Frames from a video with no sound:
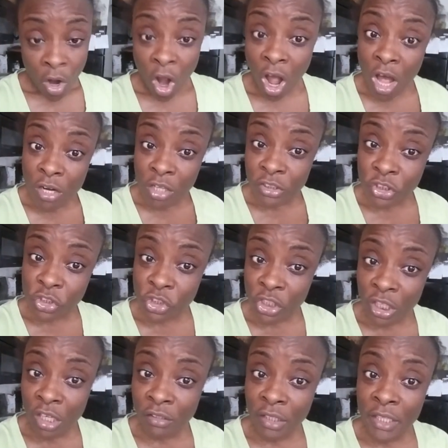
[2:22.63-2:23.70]
all those
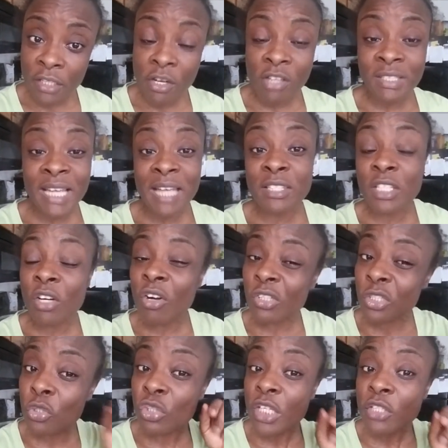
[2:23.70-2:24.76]
children in your
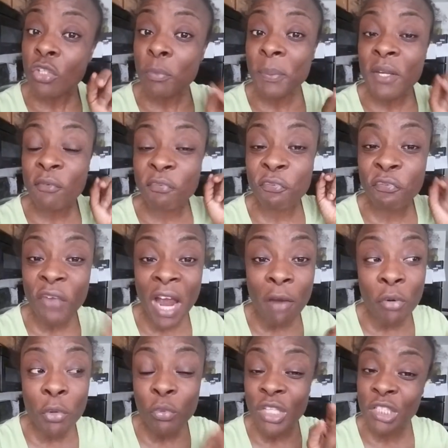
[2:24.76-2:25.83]
testicles, you need to be
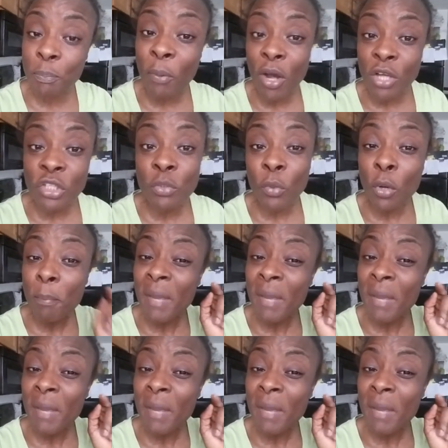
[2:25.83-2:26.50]
very responsible,